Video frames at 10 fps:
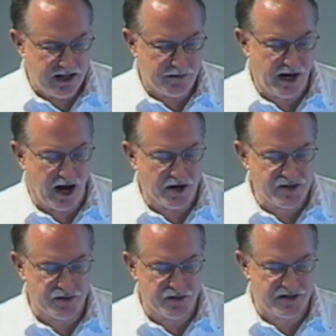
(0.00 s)
We
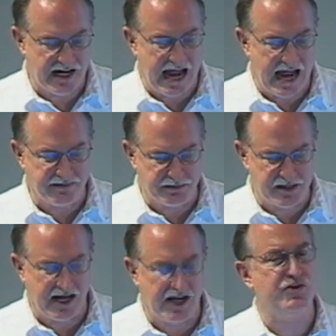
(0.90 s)
also take, have them
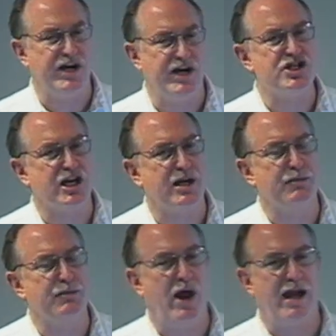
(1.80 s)
take Introduction to
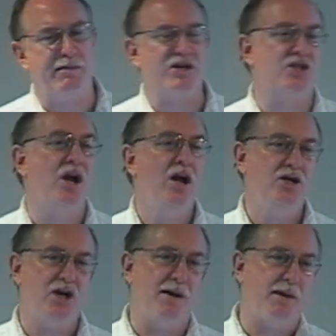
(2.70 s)
Computer Animation,
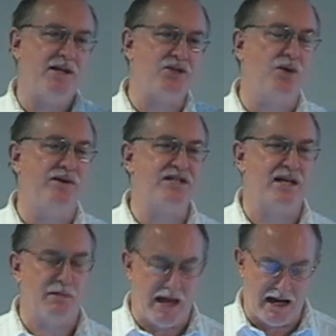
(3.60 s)
taught by the School of
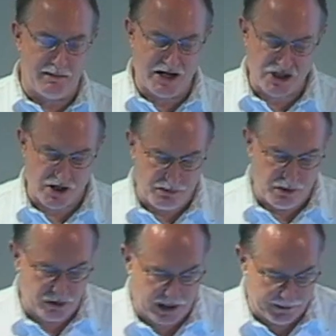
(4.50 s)
Cinema Animation
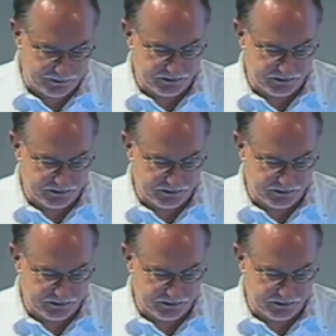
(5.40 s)
program.